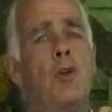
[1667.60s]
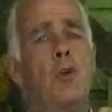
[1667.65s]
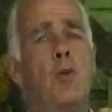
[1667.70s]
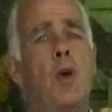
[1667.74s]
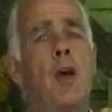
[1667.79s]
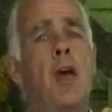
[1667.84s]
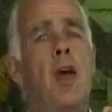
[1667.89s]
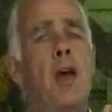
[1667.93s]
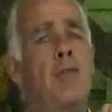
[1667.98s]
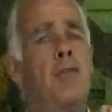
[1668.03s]

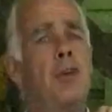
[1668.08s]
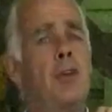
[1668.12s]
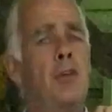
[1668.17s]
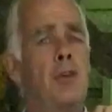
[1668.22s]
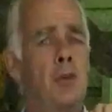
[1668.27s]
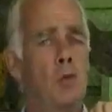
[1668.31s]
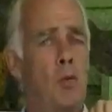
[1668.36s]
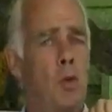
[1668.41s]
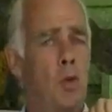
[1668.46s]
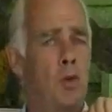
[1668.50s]
which were heavier
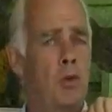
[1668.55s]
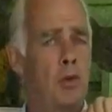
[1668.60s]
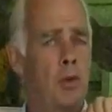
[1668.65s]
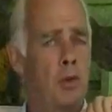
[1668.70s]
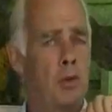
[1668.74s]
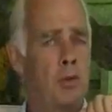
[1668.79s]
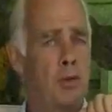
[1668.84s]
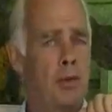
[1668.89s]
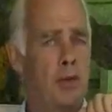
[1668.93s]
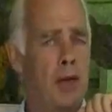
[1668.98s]
than
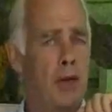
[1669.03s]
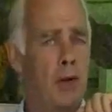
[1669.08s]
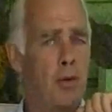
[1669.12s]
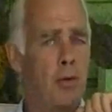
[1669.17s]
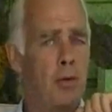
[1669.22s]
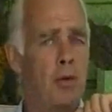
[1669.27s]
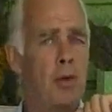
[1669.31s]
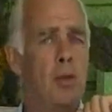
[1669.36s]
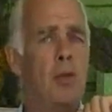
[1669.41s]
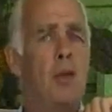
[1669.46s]
water,
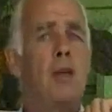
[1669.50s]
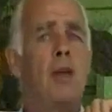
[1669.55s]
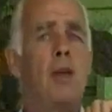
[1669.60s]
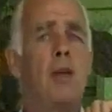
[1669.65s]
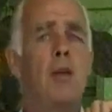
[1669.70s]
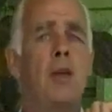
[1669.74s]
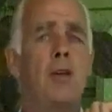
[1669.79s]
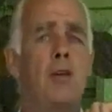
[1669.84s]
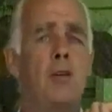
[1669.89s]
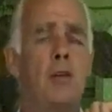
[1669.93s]
down
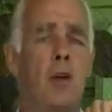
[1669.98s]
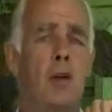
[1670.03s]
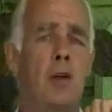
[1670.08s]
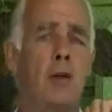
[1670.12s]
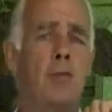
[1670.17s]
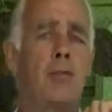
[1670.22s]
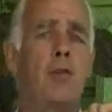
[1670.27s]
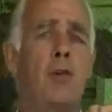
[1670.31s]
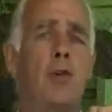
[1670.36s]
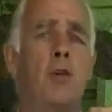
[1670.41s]
his
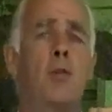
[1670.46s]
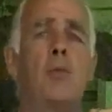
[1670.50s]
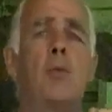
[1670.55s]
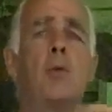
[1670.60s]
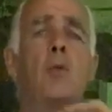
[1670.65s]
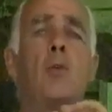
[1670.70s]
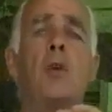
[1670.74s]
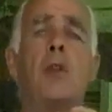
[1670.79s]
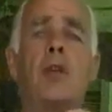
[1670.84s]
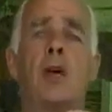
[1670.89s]
log
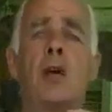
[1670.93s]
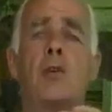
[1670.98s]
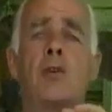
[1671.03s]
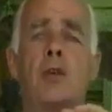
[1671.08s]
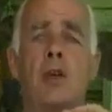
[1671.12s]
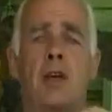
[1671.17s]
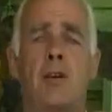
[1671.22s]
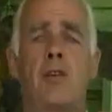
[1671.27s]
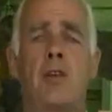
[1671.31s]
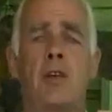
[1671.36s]
flume
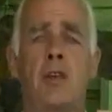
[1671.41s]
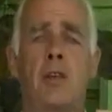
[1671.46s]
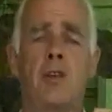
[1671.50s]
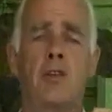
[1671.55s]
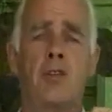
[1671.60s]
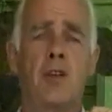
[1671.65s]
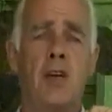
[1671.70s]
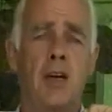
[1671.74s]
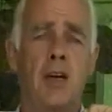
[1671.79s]
without touching the